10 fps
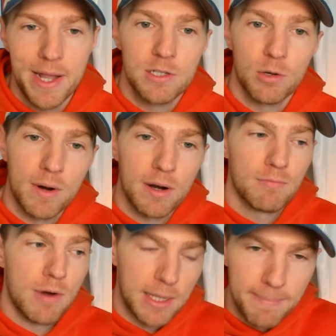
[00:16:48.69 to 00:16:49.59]
to where
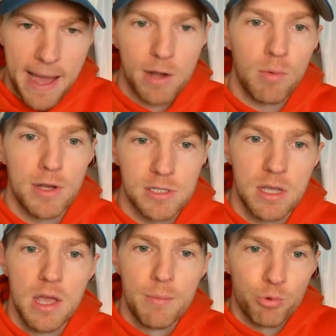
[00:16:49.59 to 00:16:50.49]
running back was
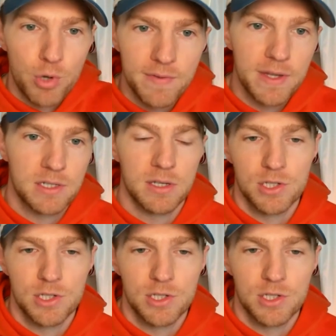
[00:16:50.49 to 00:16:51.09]
previously.